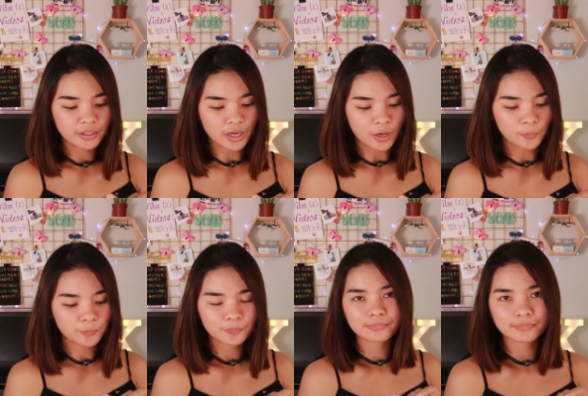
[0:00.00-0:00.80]
you
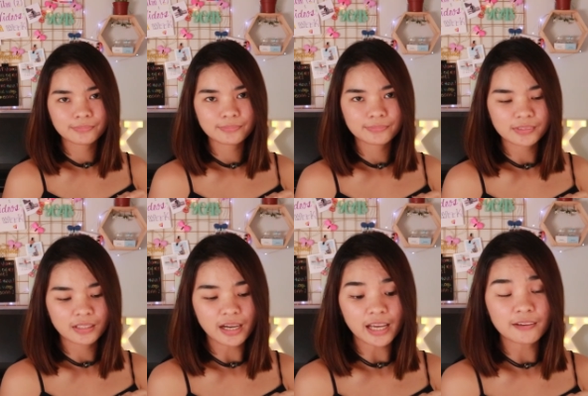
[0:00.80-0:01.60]

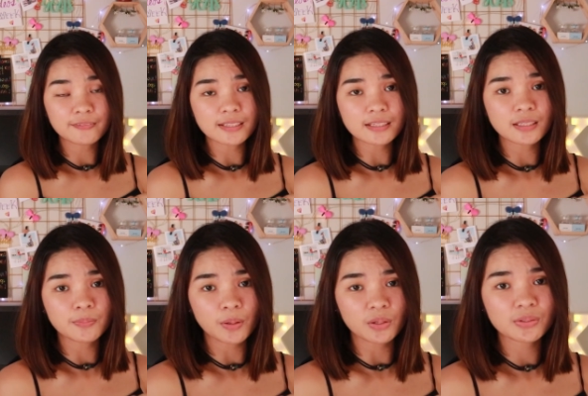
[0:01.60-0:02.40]
know, I have
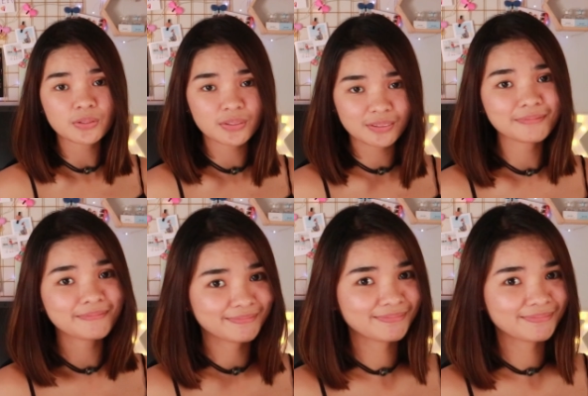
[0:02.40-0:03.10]
sixty posts.